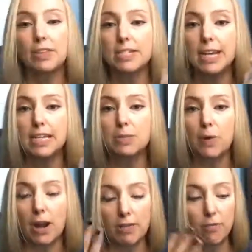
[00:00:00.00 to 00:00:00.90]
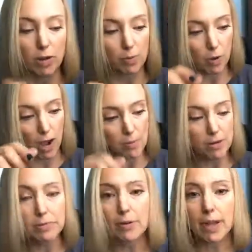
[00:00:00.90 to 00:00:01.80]
Stay Spray for a
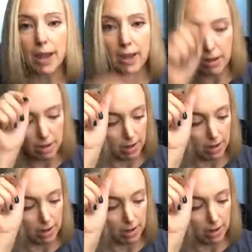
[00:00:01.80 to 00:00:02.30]
primer, okay?